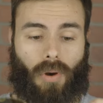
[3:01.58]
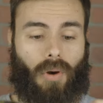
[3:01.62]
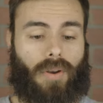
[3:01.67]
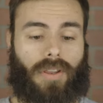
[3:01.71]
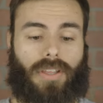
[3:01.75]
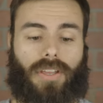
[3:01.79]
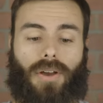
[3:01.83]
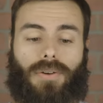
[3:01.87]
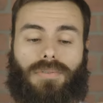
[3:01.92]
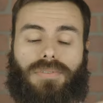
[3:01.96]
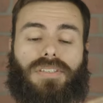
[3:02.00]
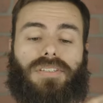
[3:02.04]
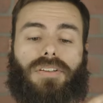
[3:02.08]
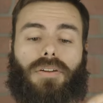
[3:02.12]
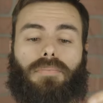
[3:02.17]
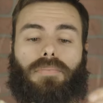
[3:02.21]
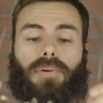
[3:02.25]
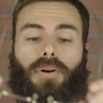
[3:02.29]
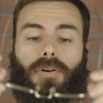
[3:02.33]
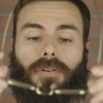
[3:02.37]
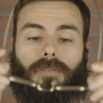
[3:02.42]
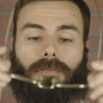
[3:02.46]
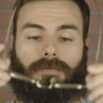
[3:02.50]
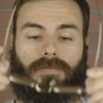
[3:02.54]
quality goes, these are
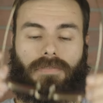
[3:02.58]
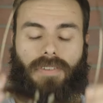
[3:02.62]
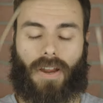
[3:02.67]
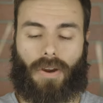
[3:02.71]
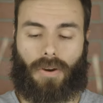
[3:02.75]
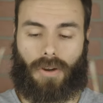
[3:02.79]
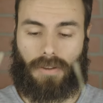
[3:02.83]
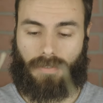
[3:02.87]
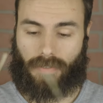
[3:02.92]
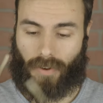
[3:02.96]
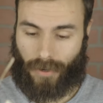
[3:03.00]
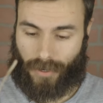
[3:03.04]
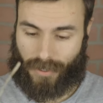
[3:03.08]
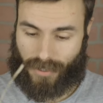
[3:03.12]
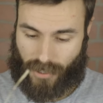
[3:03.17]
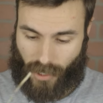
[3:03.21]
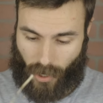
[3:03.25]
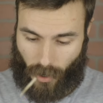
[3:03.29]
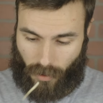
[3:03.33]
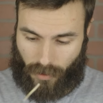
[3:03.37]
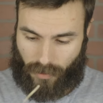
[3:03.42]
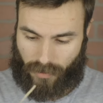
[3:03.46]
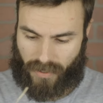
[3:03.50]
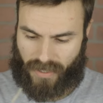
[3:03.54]
built very, very
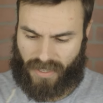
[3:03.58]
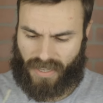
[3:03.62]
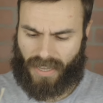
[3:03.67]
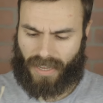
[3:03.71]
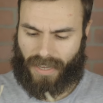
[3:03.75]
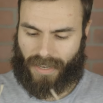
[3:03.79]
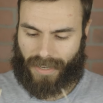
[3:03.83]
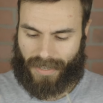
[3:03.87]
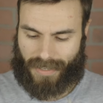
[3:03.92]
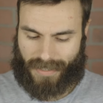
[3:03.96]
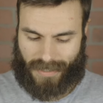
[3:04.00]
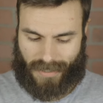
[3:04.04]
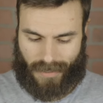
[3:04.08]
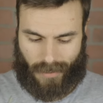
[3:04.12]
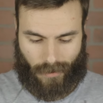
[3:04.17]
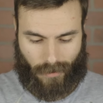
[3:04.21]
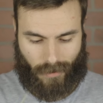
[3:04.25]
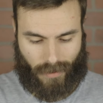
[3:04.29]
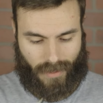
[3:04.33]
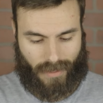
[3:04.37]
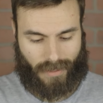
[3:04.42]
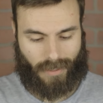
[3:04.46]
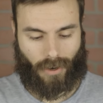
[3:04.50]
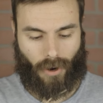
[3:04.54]
solidly,
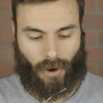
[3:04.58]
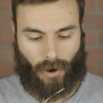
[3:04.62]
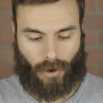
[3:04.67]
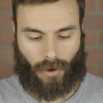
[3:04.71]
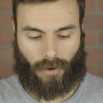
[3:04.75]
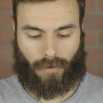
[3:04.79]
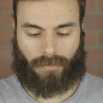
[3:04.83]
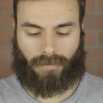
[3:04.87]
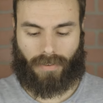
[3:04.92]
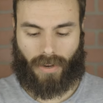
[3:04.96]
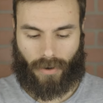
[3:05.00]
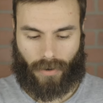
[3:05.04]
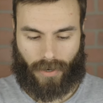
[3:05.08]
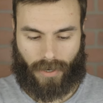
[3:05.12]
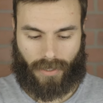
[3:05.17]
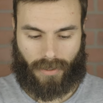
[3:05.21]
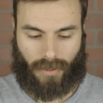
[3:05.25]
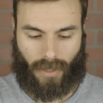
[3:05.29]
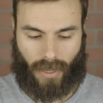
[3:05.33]
considering that they are very